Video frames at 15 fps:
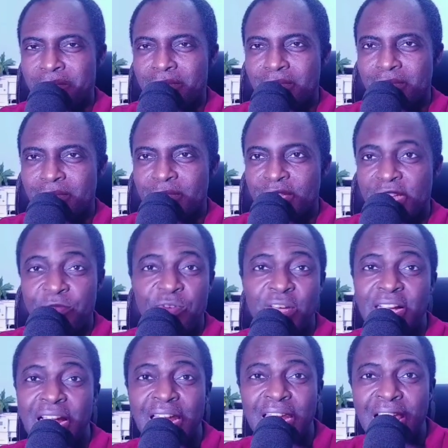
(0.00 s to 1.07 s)
If you can
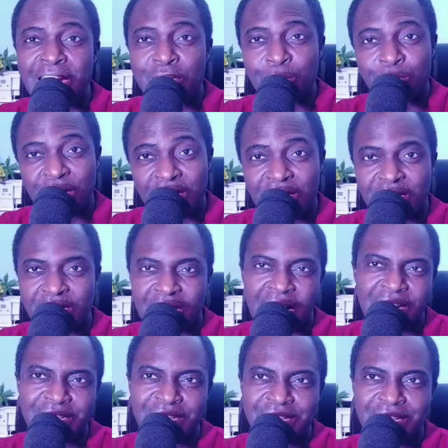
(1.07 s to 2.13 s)
learn to read the
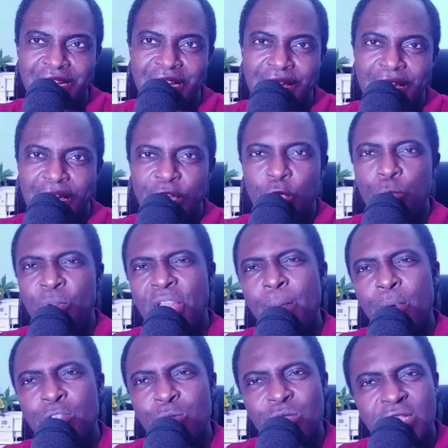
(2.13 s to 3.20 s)
signs, you'll be able to
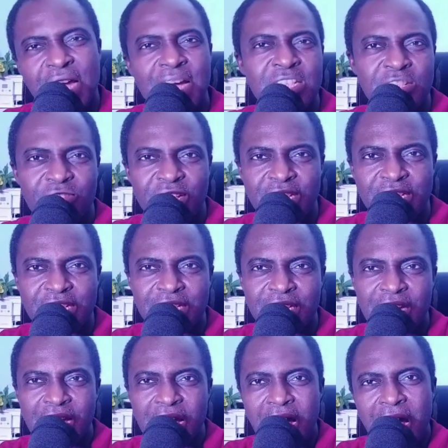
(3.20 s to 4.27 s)
sight read
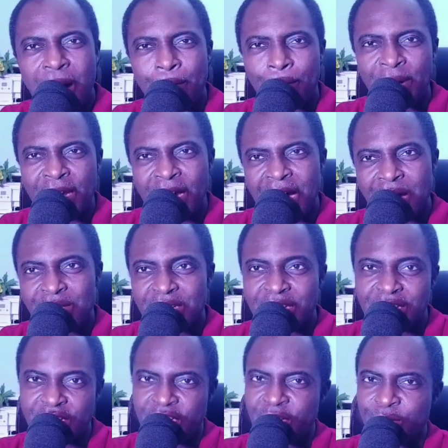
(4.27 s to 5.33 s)
and bring out the
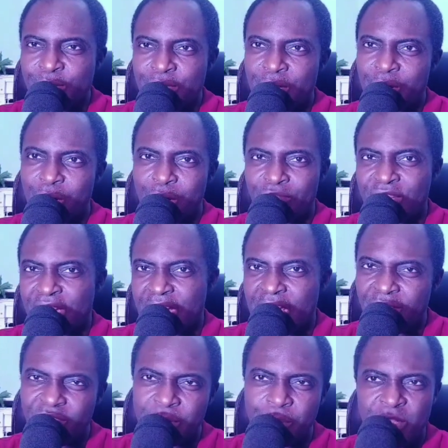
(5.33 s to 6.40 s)
tune of the given
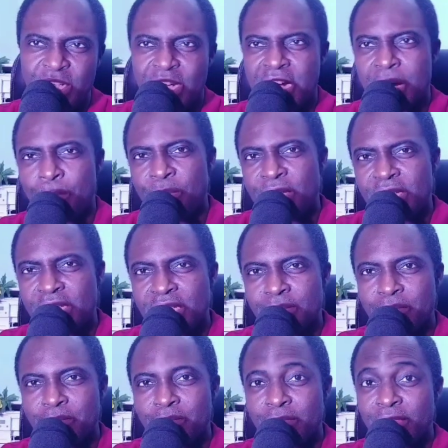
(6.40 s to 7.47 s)
musical piece,
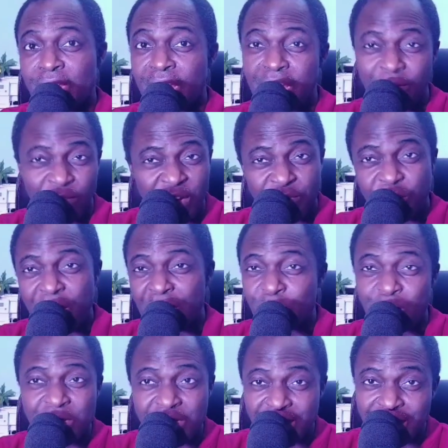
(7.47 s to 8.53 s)
even if you are just
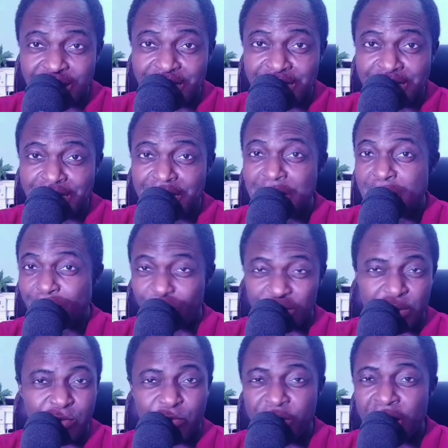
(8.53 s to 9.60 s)
seeing it for the
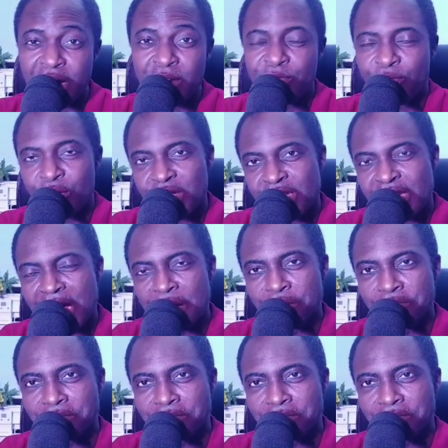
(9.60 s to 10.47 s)
very first time.